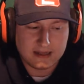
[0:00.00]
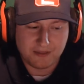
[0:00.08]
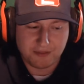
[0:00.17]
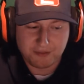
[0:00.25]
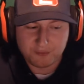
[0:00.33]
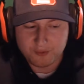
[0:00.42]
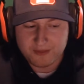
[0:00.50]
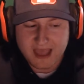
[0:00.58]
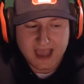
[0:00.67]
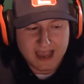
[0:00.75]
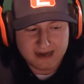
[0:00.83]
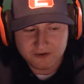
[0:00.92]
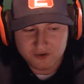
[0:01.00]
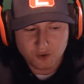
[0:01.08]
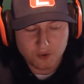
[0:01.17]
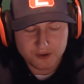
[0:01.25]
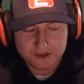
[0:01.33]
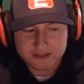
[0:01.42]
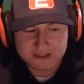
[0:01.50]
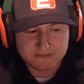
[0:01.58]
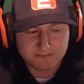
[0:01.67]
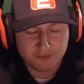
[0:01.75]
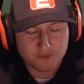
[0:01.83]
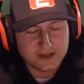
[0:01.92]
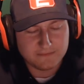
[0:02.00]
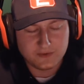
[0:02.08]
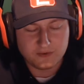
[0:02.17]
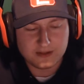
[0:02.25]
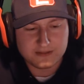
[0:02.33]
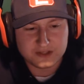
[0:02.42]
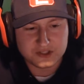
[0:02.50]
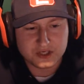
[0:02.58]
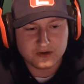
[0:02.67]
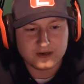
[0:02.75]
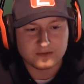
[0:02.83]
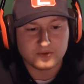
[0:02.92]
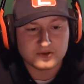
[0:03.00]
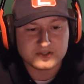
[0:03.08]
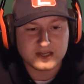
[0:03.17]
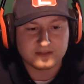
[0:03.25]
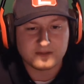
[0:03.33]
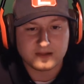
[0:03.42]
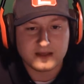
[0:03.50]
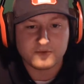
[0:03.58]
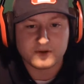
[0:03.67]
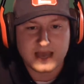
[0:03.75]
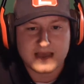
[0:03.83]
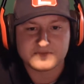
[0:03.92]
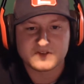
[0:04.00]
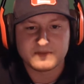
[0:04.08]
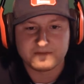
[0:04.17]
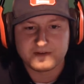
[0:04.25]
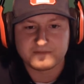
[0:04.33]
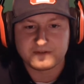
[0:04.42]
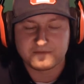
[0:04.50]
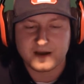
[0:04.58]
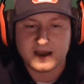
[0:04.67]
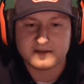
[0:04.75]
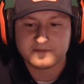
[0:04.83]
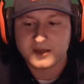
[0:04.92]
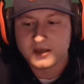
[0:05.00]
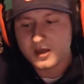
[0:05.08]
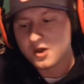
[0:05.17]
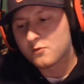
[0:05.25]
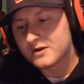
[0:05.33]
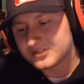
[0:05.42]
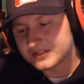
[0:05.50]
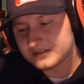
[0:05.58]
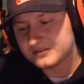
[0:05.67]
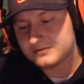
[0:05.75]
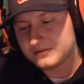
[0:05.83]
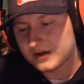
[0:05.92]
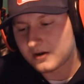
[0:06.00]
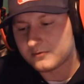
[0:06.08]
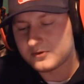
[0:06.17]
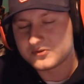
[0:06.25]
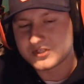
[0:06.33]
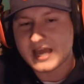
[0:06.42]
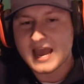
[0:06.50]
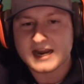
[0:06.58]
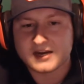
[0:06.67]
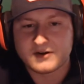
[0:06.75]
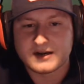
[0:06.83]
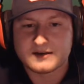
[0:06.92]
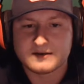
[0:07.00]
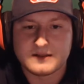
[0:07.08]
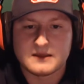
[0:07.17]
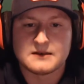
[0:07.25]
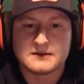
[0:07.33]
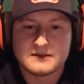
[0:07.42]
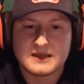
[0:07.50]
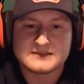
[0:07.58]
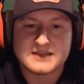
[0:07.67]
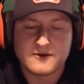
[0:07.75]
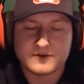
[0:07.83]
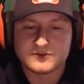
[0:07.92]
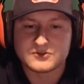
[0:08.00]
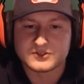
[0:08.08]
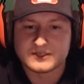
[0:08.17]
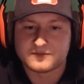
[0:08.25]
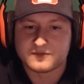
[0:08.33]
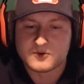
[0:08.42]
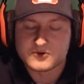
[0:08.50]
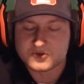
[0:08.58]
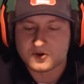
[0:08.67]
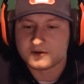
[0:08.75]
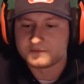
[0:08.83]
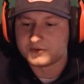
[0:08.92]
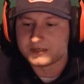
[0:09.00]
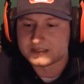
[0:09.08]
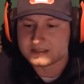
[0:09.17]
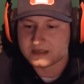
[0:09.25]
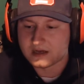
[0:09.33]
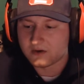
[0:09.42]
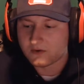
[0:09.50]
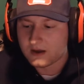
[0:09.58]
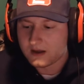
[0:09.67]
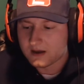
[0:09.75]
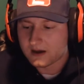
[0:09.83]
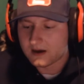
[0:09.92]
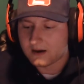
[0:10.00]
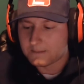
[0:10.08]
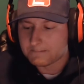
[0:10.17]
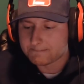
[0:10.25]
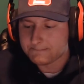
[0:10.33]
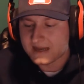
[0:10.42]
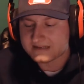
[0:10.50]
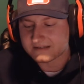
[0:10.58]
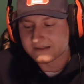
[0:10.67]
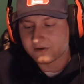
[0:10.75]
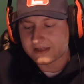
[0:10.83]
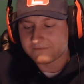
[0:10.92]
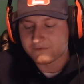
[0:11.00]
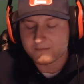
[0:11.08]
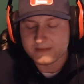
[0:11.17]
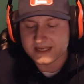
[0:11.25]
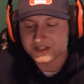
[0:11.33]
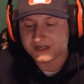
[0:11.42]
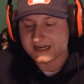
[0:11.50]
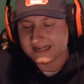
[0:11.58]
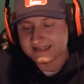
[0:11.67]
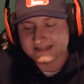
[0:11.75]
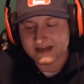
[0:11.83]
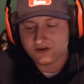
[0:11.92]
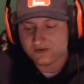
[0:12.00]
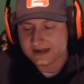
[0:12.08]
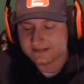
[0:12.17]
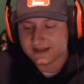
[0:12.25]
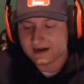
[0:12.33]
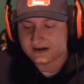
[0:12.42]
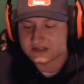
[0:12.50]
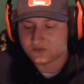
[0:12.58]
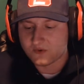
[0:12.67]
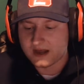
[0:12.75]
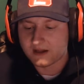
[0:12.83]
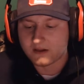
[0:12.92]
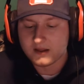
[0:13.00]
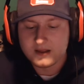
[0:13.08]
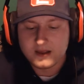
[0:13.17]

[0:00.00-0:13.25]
through the headquarters preview that they showed, it looks like the level cap's going to be 55, which is you know usually accurate and, and that's how it usually is for most Call of Duty. So. Um, that's a little information and intel right there as well.